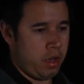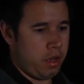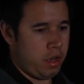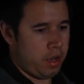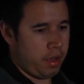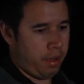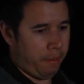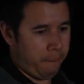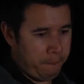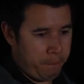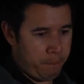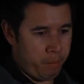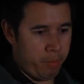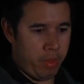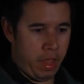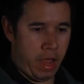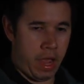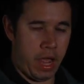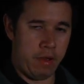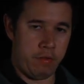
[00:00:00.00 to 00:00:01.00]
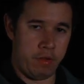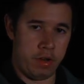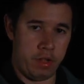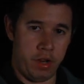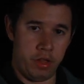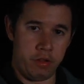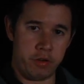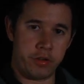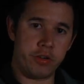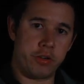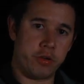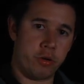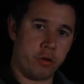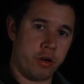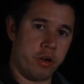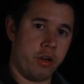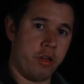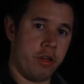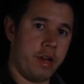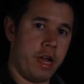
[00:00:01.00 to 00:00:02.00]
I have another
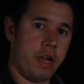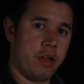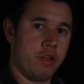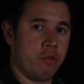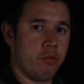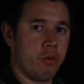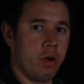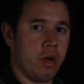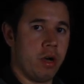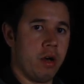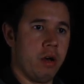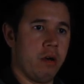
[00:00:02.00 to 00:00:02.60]
tutorial on how you